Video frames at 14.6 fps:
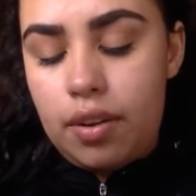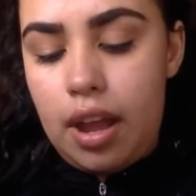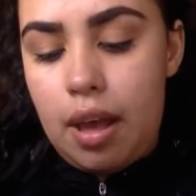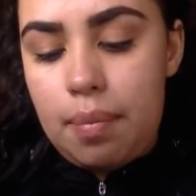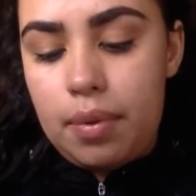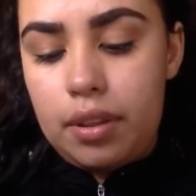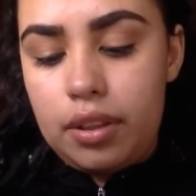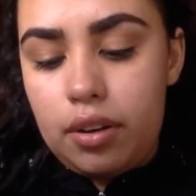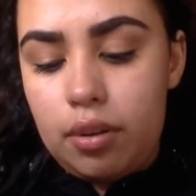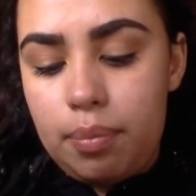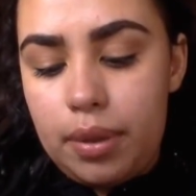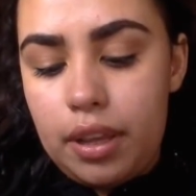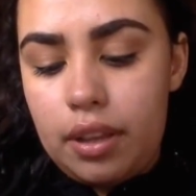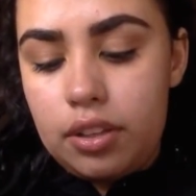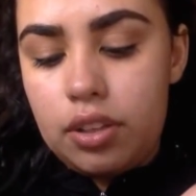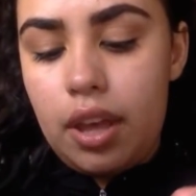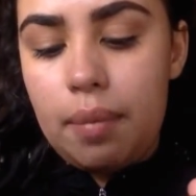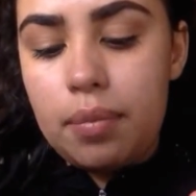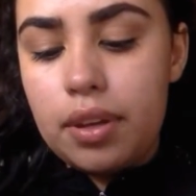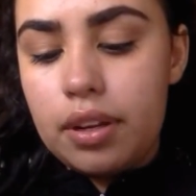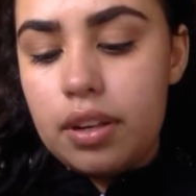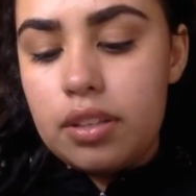grab a little bit.
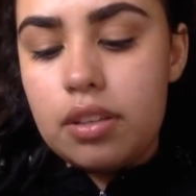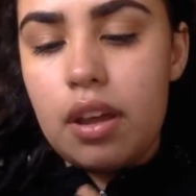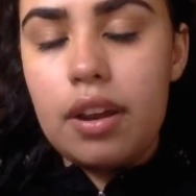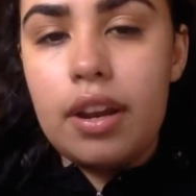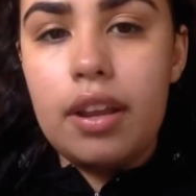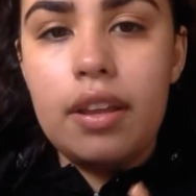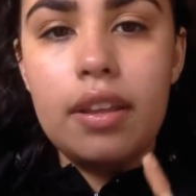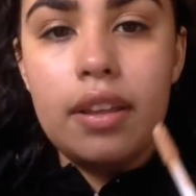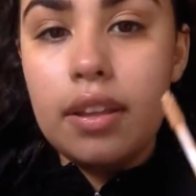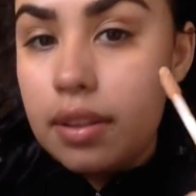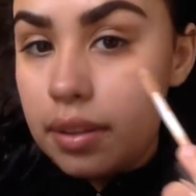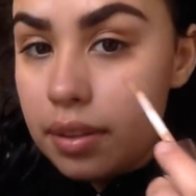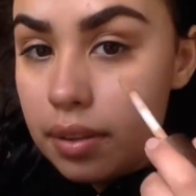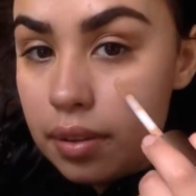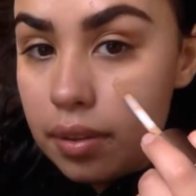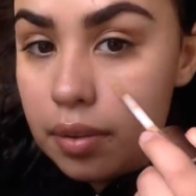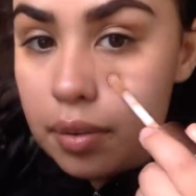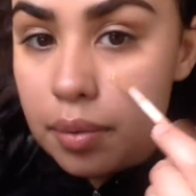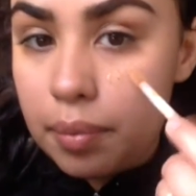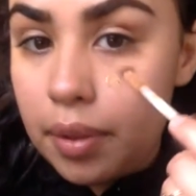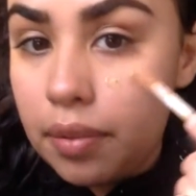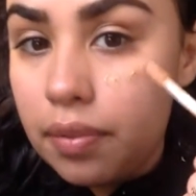I'm gonna dot it on
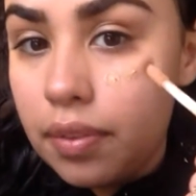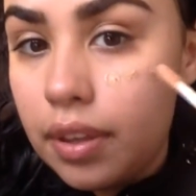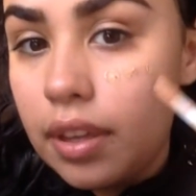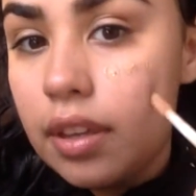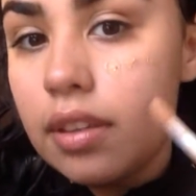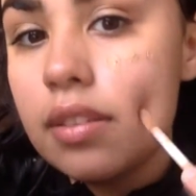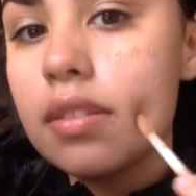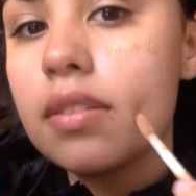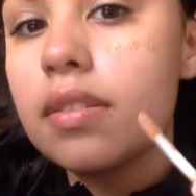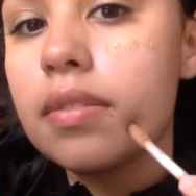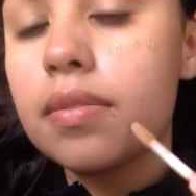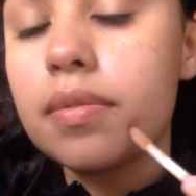my face,